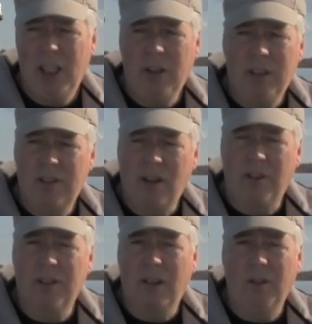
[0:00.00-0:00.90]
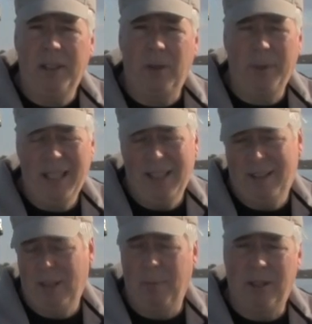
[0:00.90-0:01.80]
you can start slowly. We
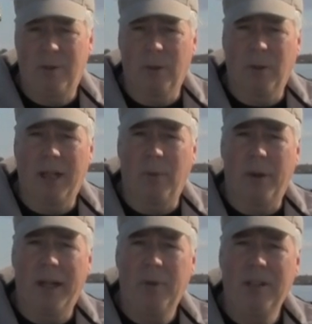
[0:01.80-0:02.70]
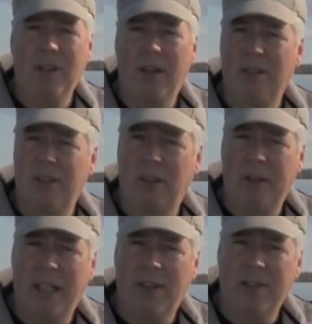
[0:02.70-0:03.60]
didn't commit to it right away. We started
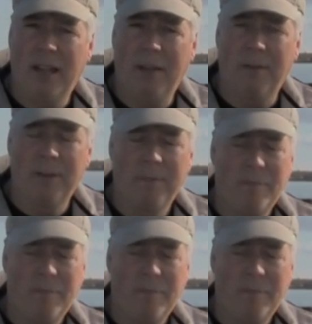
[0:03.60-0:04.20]
slowly ourselves.